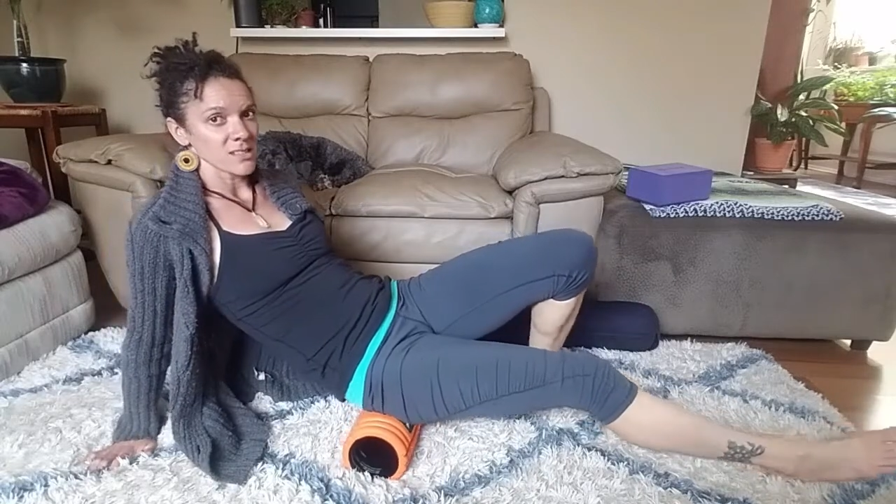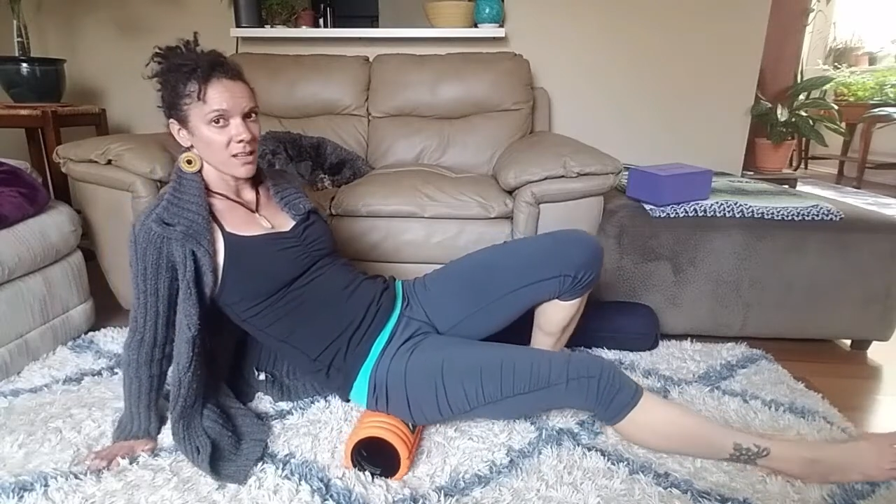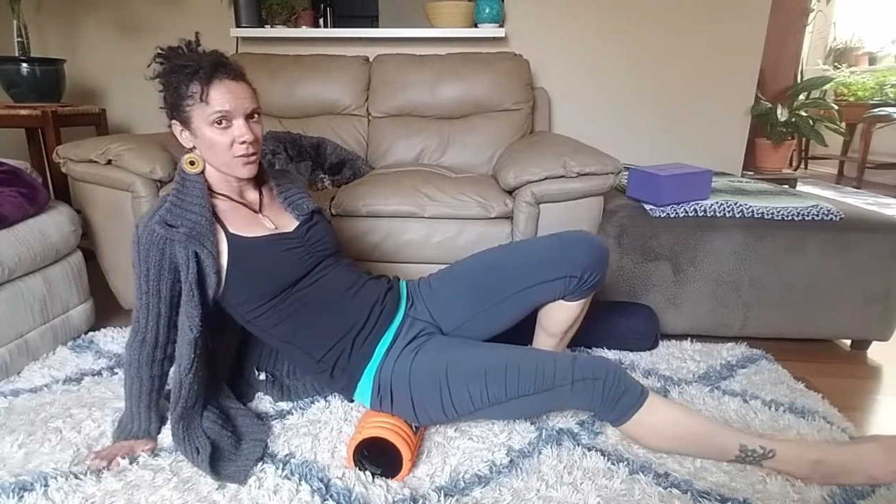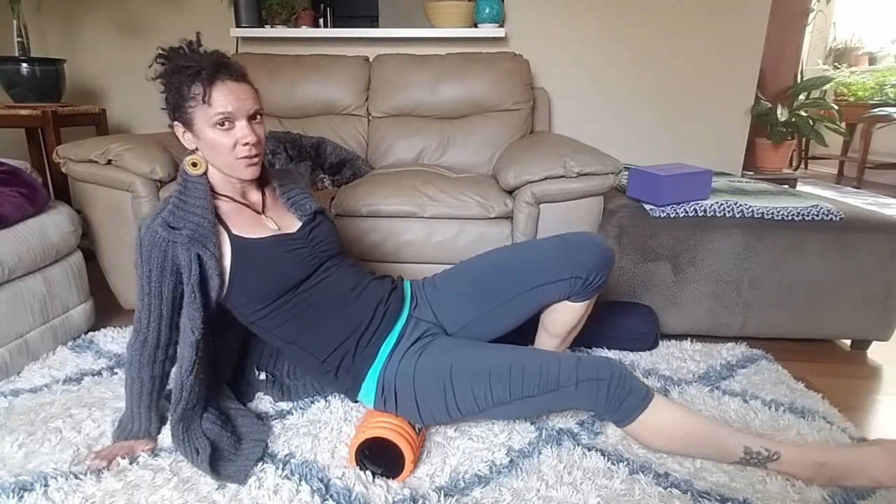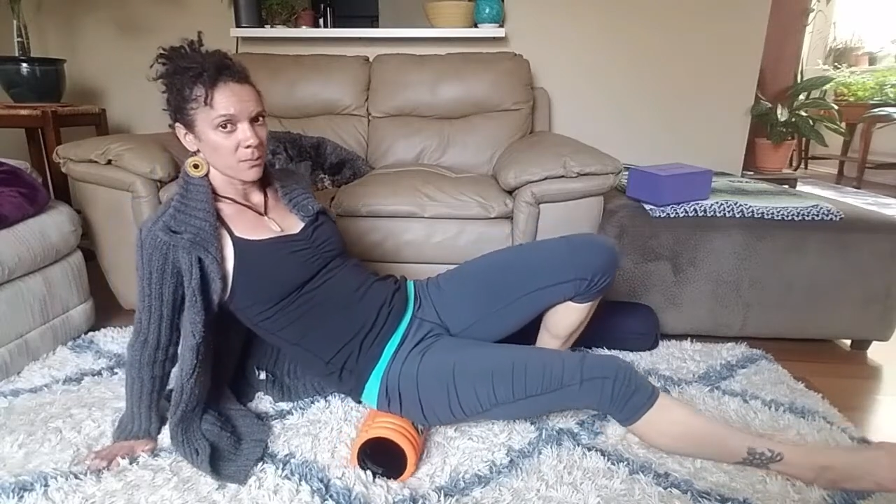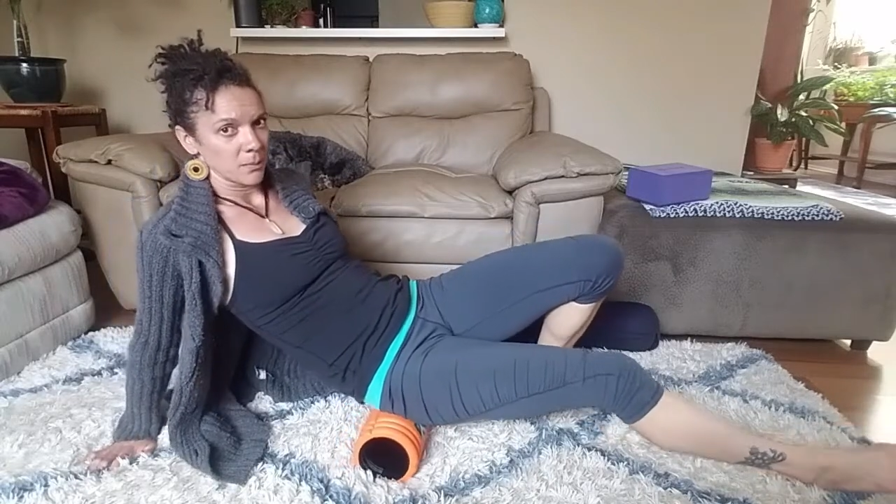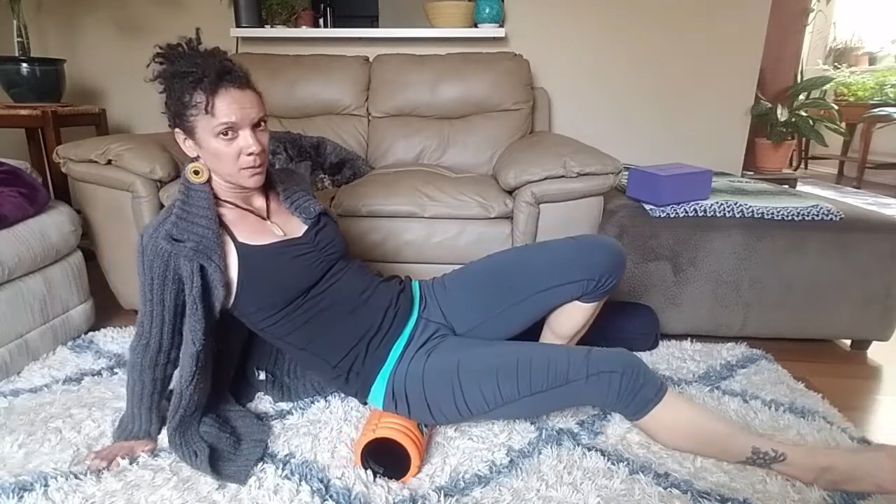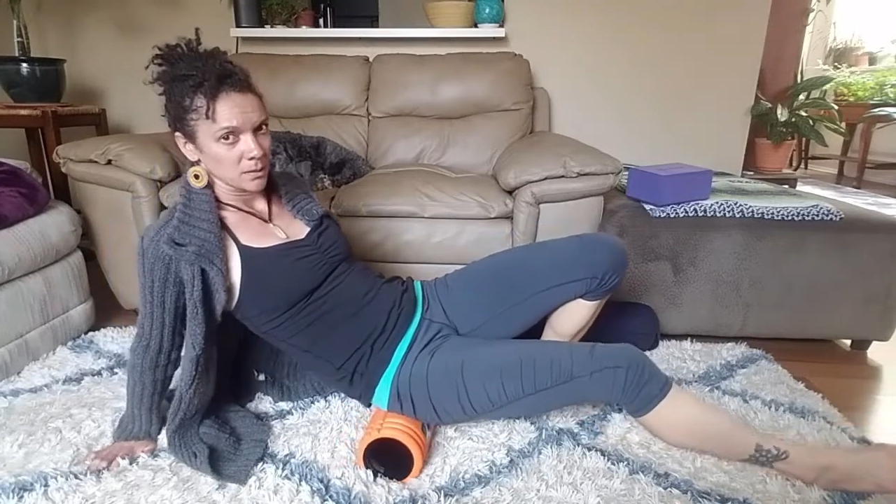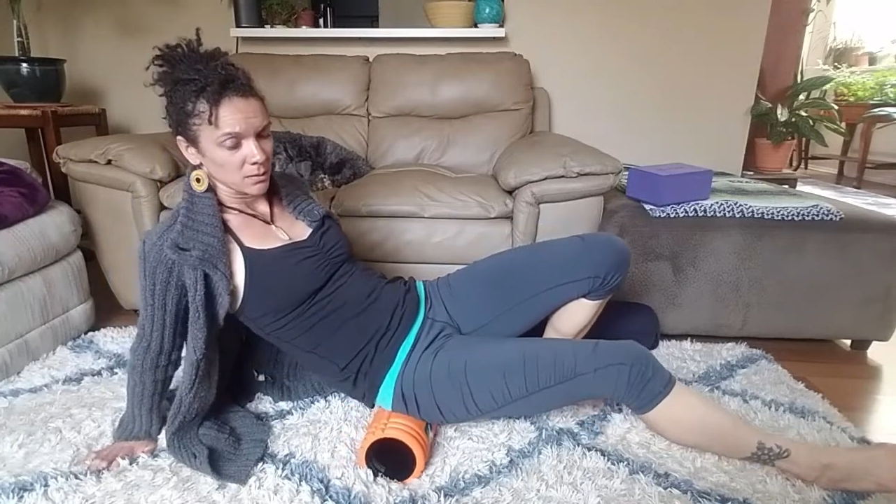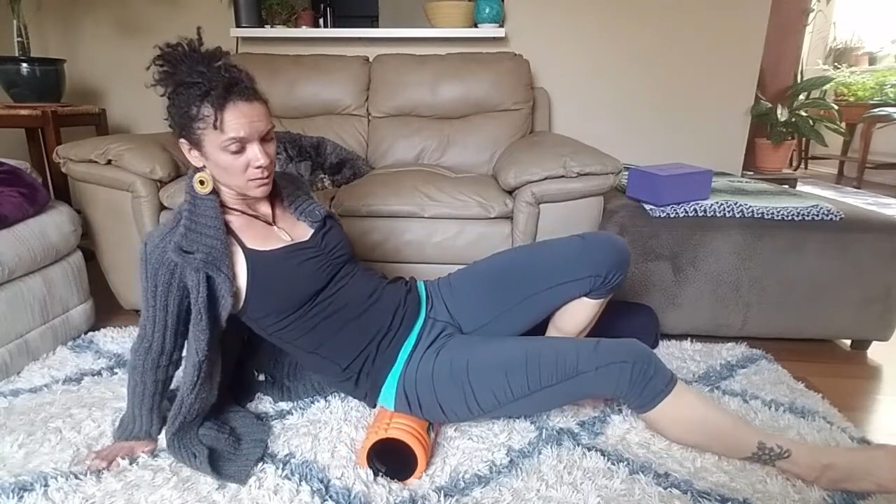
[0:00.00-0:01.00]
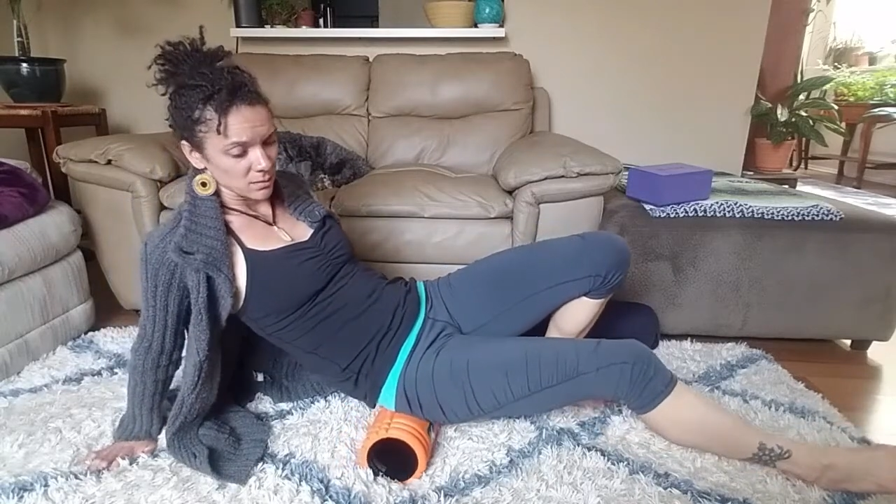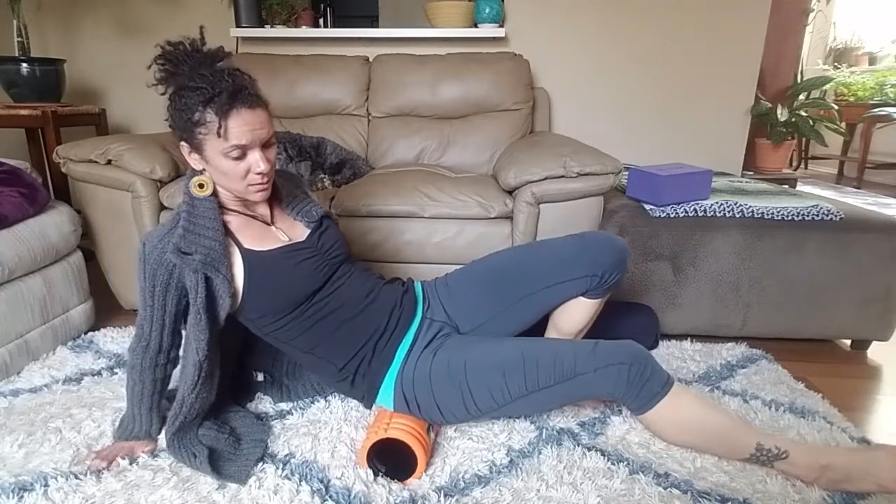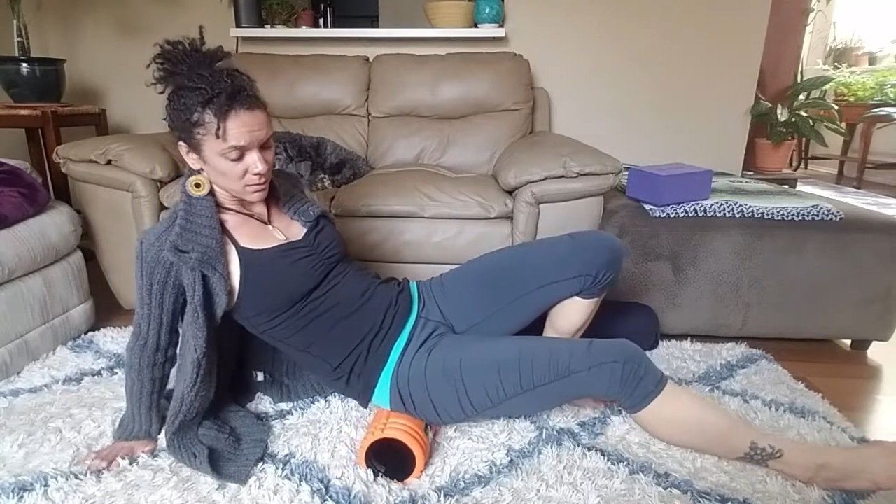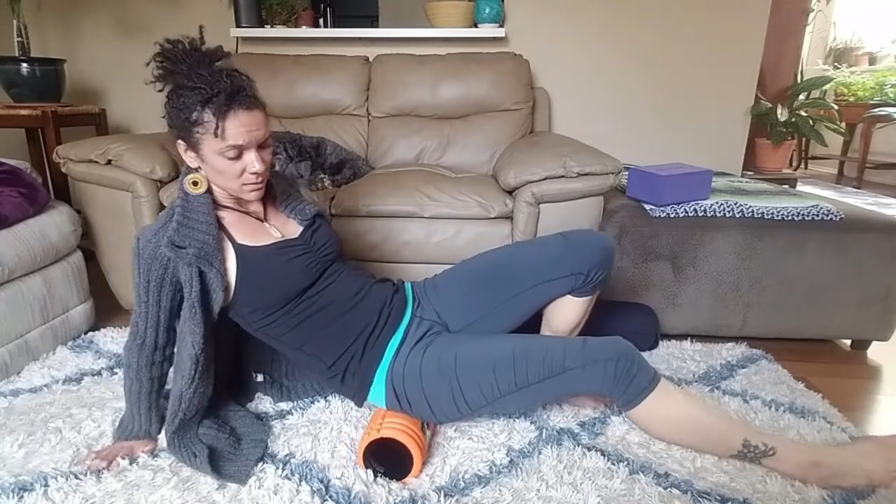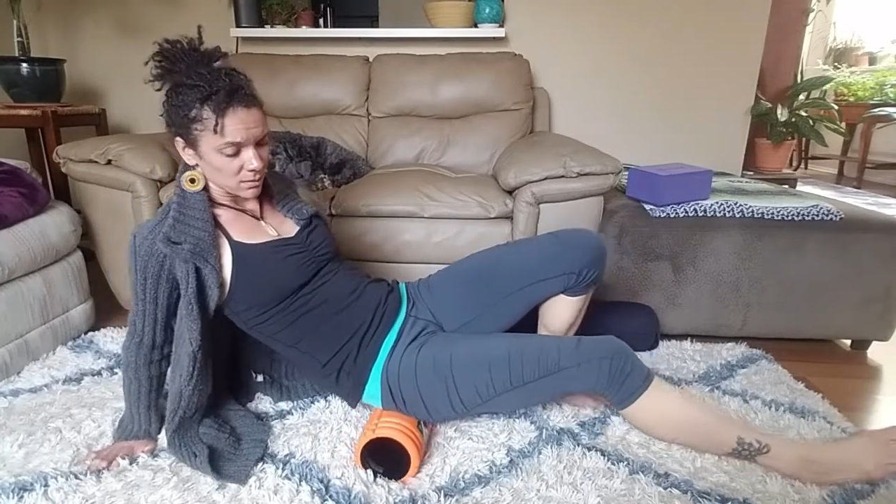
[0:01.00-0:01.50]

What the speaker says: of the sacrum,